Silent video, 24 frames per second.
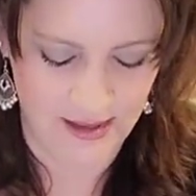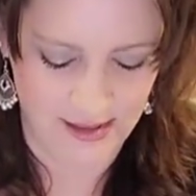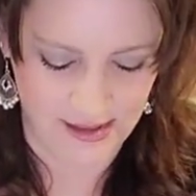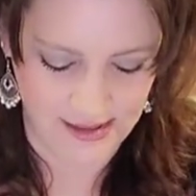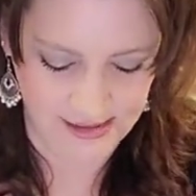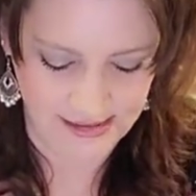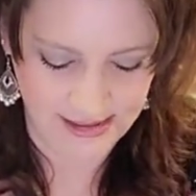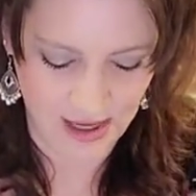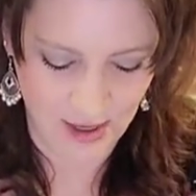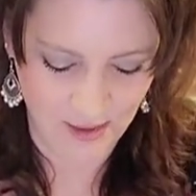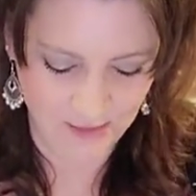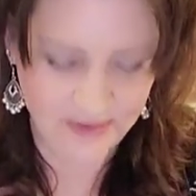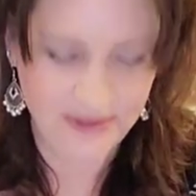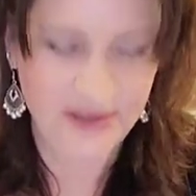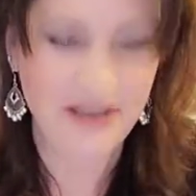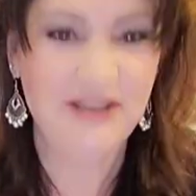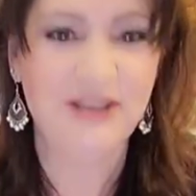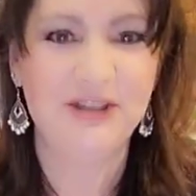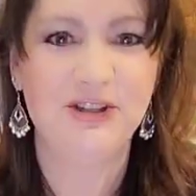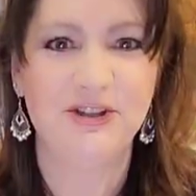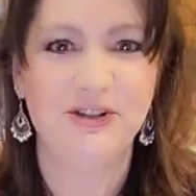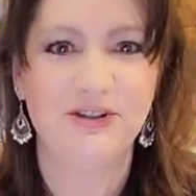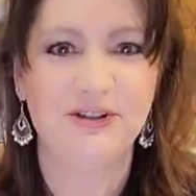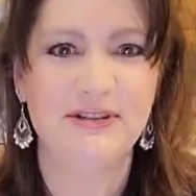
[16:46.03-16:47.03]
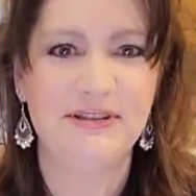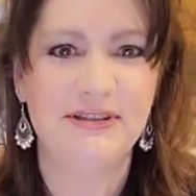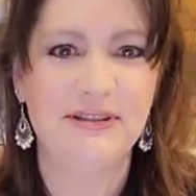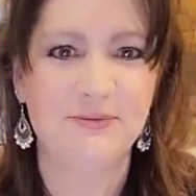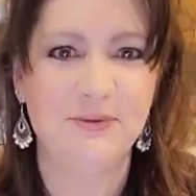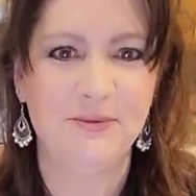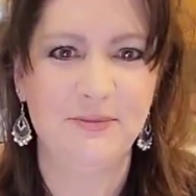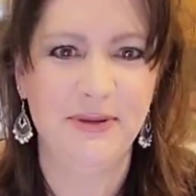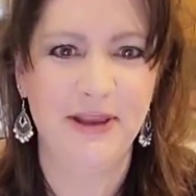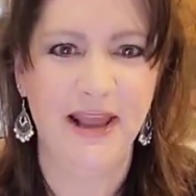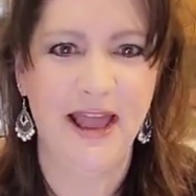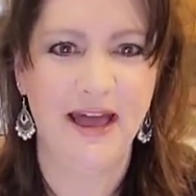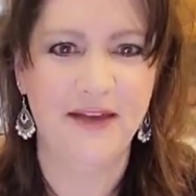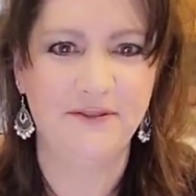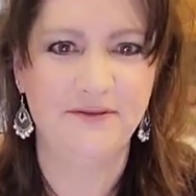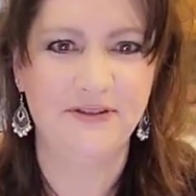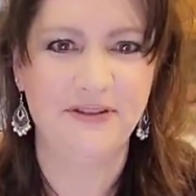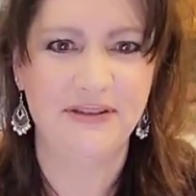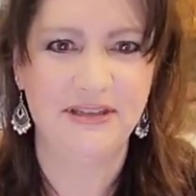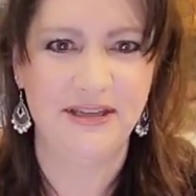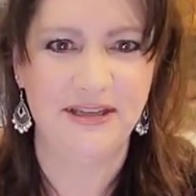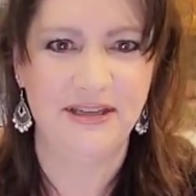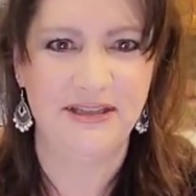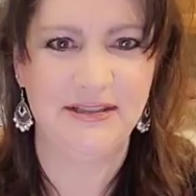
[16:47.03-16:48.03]
how many turns would be 1/2
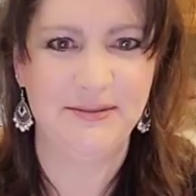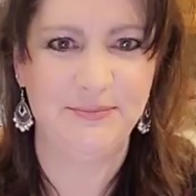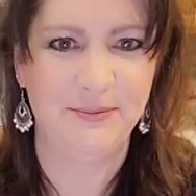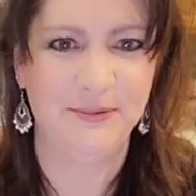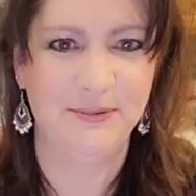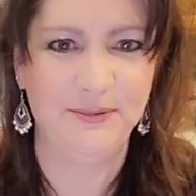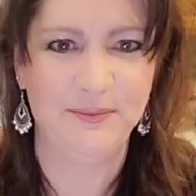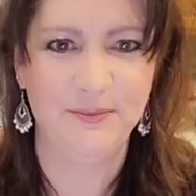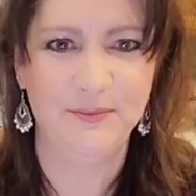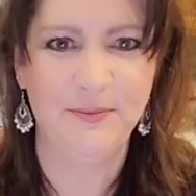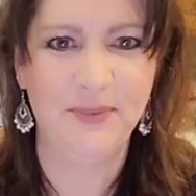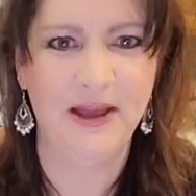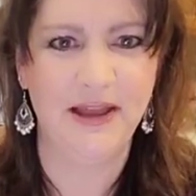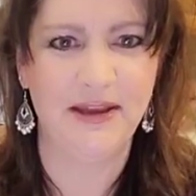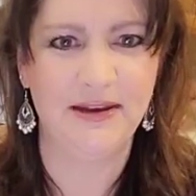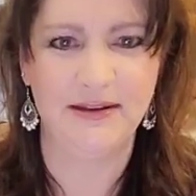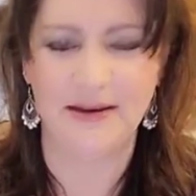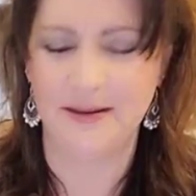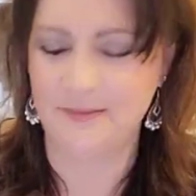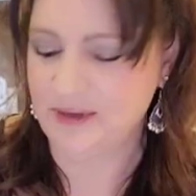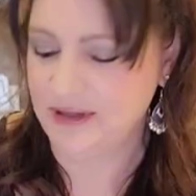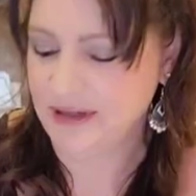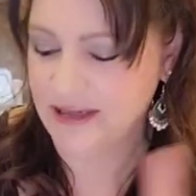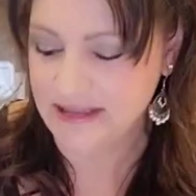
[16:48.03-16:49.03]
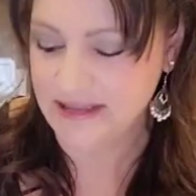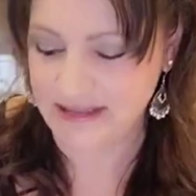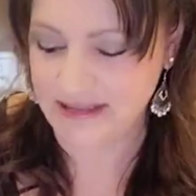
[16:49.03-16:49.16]
teaspoon, but I'm gonna say